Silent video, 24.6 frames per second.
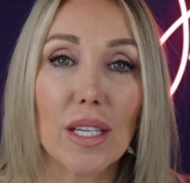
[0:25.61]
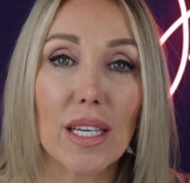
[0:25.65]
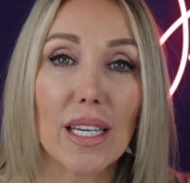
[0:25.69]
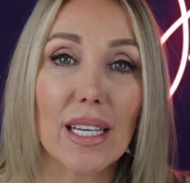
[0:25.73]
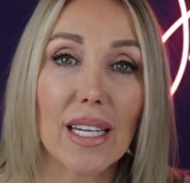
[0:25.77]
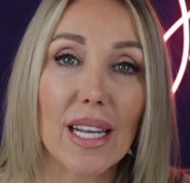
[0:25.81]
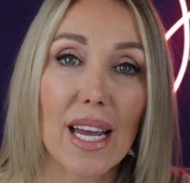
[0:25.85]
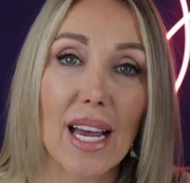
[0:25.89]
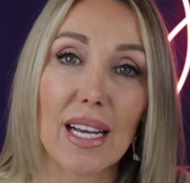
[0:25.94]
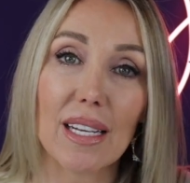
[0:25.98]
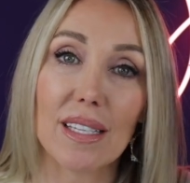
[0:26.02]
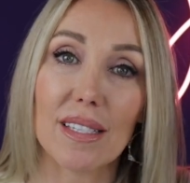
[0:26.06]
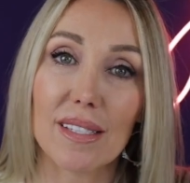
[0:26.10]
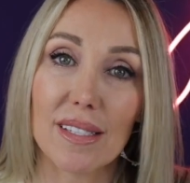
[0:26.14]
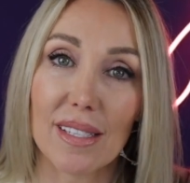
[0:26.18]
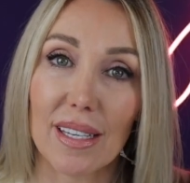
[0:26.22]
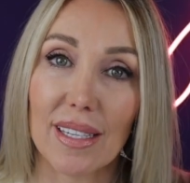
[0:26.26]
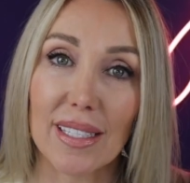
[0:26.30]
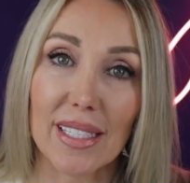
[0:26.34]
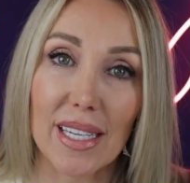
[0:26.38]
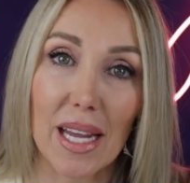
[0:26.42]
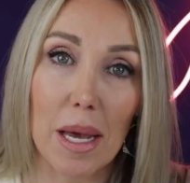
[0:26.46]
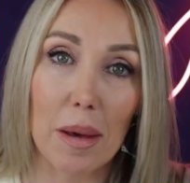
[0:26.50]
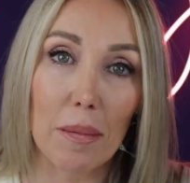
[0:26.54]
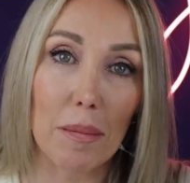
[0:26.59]
It has
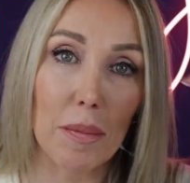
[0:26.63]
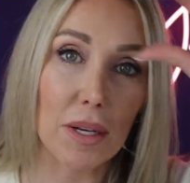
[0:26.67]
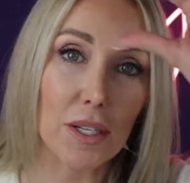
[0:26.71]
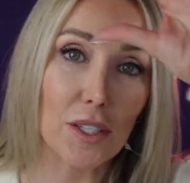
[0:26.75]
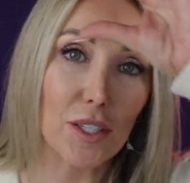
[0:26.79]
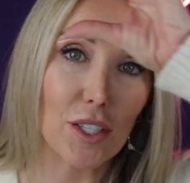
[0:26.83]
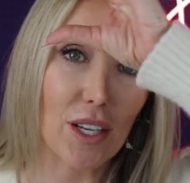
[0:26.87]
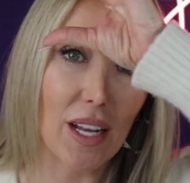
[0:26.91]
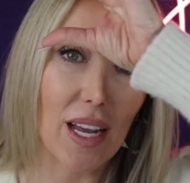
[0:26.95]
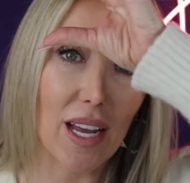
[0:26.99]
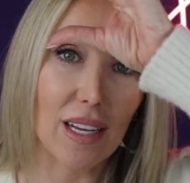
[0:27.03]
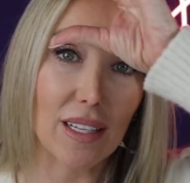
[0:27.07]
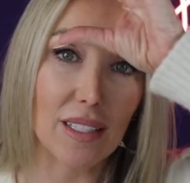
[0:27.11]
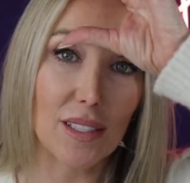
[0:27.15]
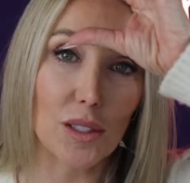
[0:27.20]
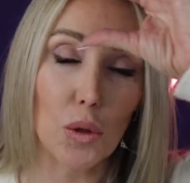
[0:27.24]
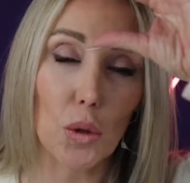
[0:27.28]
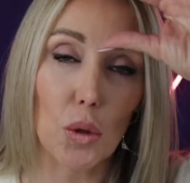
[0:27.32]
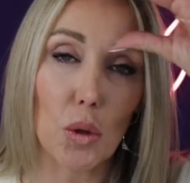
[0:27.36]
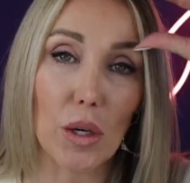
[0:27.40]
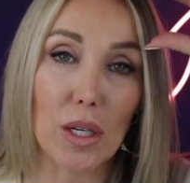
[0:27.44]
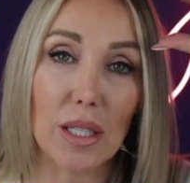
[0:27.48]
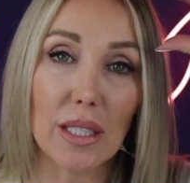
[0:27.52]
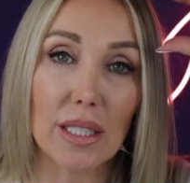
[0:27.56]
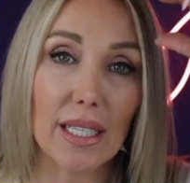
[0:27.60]
sun damage, it has
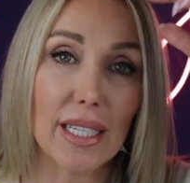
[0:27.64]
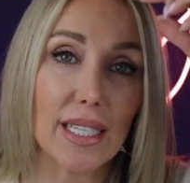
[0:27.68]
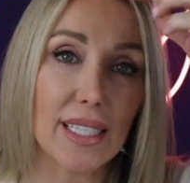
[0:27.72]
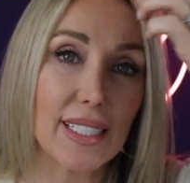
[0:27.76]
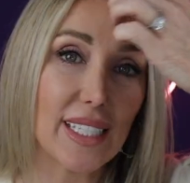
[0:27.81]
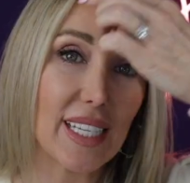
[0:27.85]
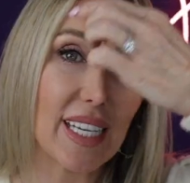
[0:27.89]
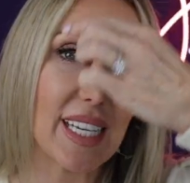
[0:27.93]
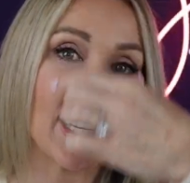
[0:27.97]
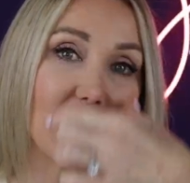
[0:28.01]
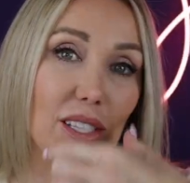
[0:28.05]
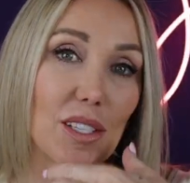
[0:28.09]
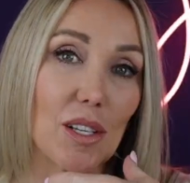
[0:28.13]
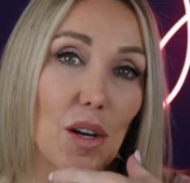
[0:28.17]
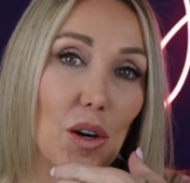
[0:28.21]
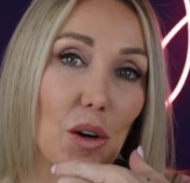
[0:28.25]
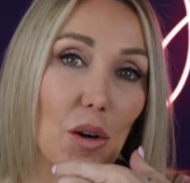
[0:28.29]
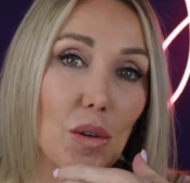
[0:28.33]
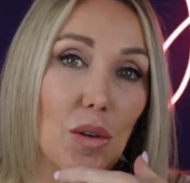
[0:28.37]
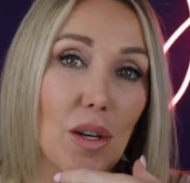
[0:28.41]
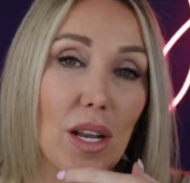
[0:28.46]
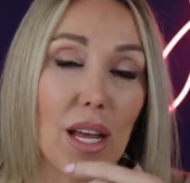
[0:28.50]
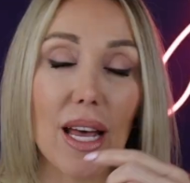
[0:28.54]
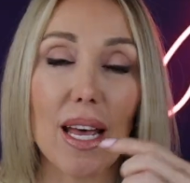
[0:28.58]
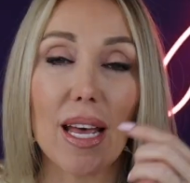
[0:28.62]
oily
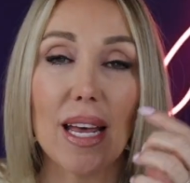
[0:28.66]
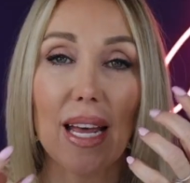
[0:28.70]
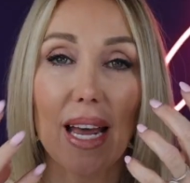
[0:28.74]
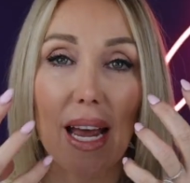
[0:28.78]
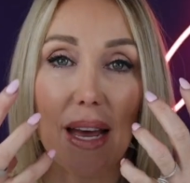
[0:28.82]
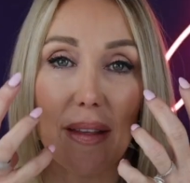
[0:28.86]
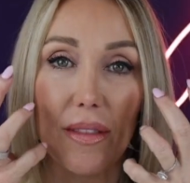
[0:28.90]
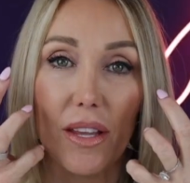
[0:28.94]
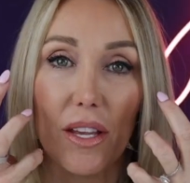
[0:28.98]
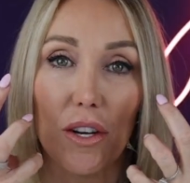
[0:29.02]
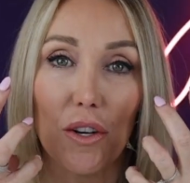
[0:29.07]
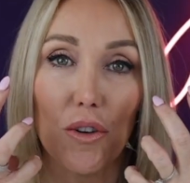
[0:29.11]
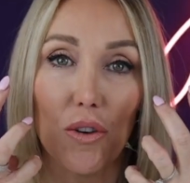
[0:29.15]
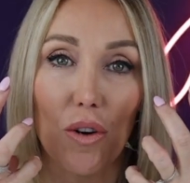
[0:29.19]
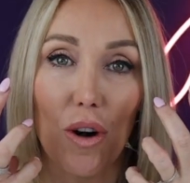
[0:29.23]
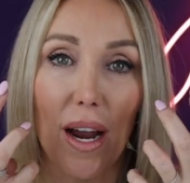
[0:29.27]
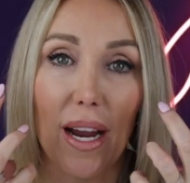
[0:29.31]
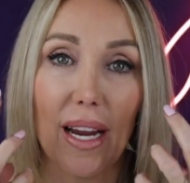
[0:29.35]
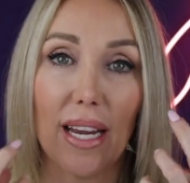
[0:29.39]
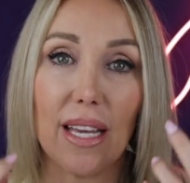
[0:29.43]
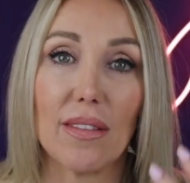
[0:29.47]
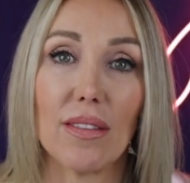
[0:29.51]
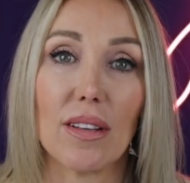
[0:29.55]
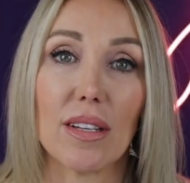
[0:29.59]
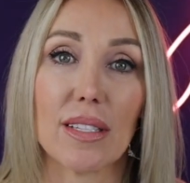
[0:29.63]
T-zone, and then dry
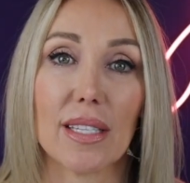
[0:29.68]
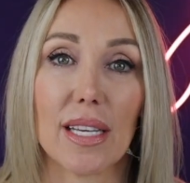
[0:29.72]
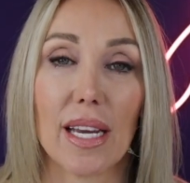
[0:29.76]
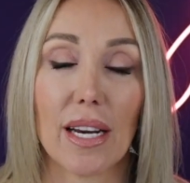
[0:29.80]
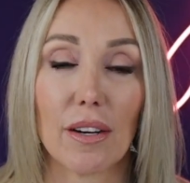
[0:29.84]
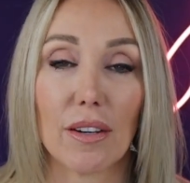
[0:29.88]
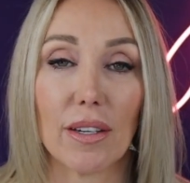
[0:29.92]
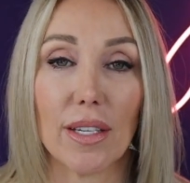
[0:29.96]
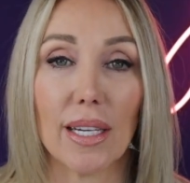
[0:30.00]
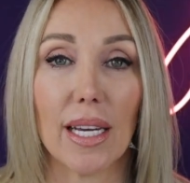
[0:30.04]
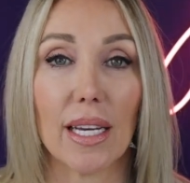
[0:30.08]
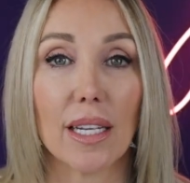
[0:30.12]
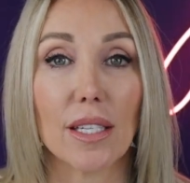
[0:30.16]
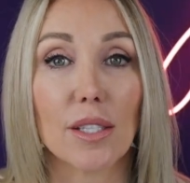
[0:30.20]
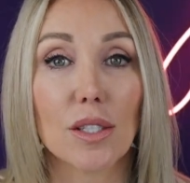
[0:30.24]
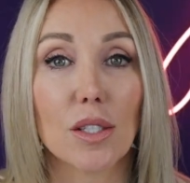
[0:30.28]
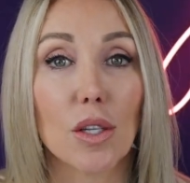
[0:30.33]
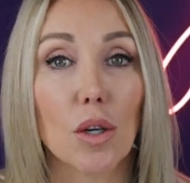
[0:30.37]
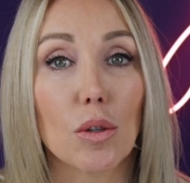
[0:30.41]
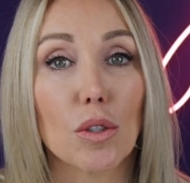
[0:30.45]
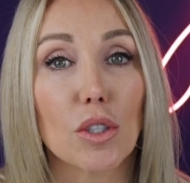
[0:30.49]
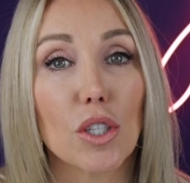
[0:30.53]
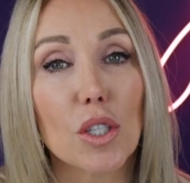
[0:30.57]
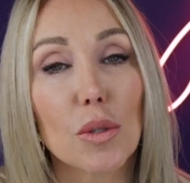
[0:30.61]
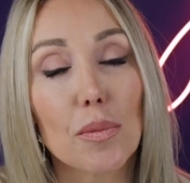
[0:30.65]
in this area.
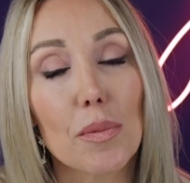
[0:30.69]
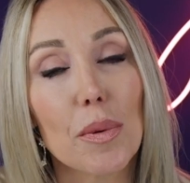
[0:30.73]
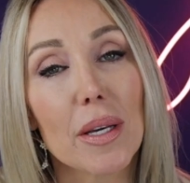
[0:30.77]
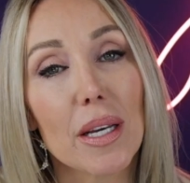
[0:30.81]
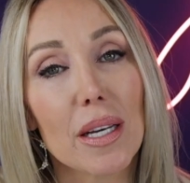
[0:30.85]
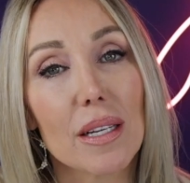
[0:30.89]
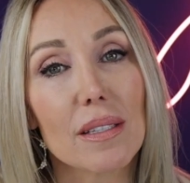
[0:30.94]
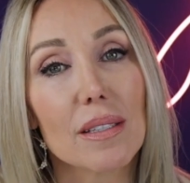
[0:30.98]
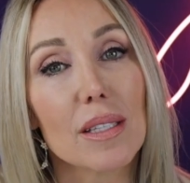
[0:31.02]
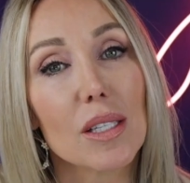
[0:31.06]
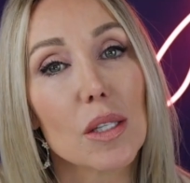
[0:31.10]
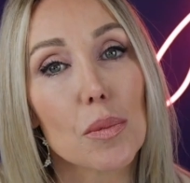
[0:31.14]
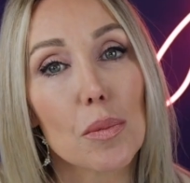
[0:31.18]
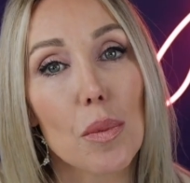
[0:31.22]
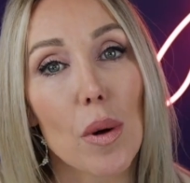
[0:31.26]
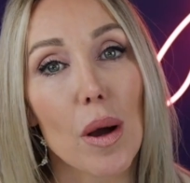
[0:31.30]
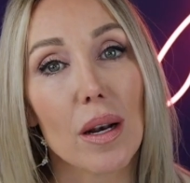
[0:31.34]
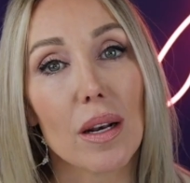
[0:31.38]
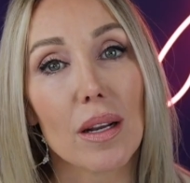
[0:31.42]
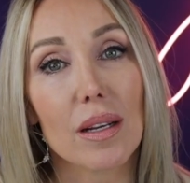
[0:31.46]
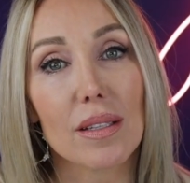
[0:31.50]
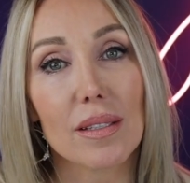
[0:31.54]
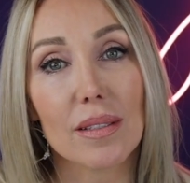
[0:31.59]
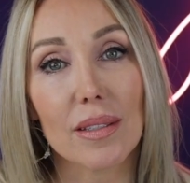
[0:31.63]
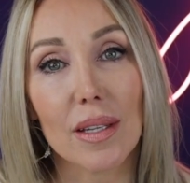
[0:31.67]
So just because these
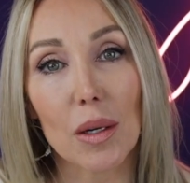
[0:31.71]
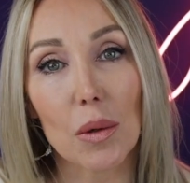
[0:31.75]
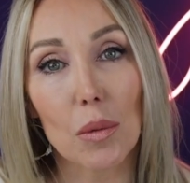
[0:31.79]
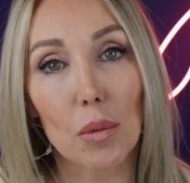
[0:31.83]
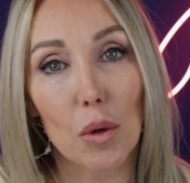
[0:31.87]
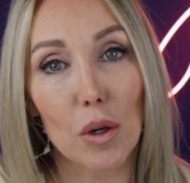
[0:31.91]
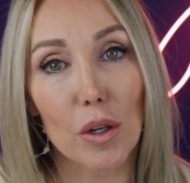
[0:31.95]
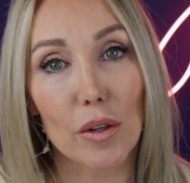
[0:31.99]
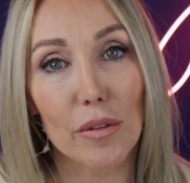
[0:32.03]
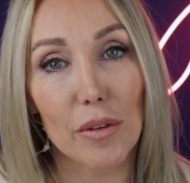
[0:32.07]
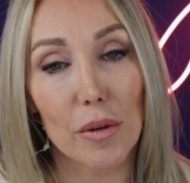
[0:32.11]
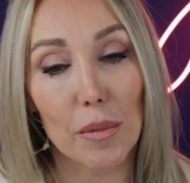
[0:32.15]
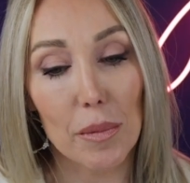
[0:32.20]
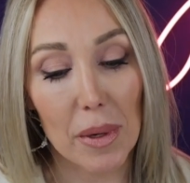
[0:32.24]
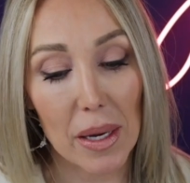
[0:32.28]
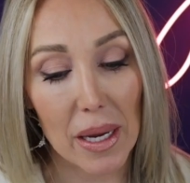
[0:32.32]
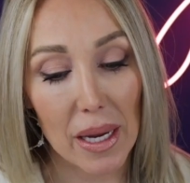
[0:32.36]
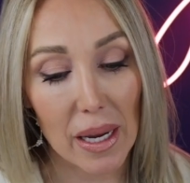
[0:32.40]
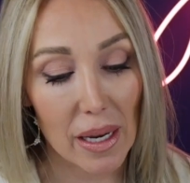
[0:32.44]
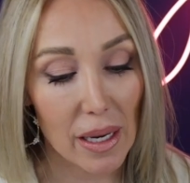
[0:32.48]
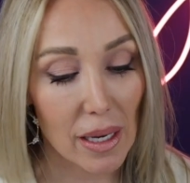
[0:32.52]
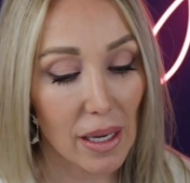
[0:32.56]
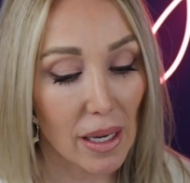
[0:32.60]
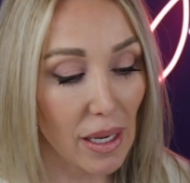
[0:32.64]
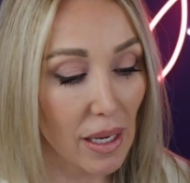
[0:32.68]
products didn't work for
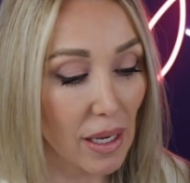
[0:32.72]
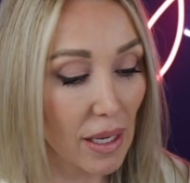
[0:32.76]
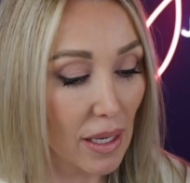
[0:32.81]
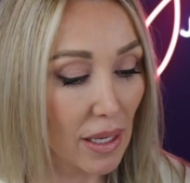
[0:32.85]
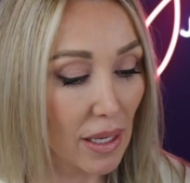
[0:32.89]
me,